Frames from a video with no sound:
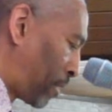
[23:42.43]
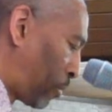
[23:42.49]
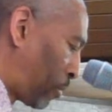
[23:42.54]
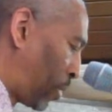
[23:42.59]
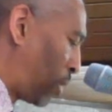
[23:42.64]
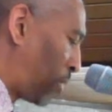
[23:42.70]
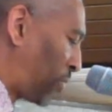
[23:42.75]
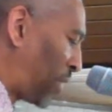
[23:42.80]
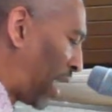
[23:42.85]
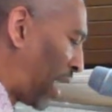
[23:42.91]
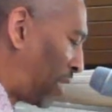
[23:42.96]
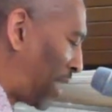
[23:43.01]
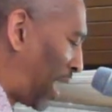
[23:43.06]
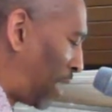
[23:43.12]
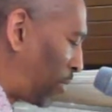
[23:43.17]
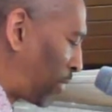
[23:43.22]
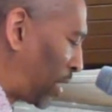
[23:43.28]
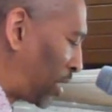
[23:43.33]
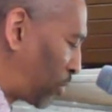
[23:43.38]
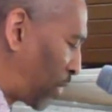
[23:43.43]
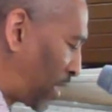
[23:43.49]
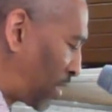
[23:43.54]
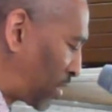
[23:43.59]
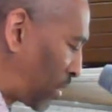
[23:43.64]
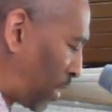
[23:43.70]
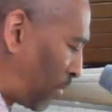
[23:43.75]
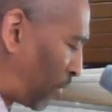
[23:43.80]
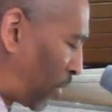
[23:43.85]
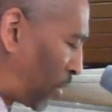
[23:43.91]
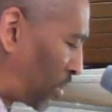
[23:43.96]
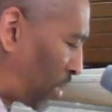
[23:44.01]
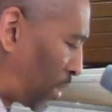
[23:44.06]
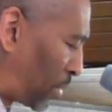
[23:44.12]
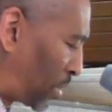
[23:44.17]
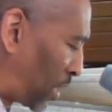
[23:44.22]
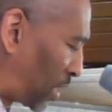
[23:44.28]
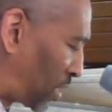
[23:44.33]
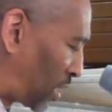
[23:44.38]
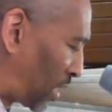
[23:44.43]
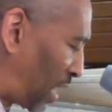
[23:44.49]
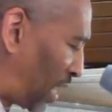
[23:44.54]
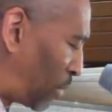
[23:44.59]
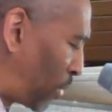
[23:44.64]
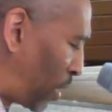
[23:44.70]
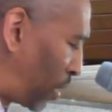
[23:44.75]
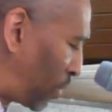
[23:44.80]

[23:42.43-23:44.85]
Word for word: Wilt thou not, let's read verse number six again.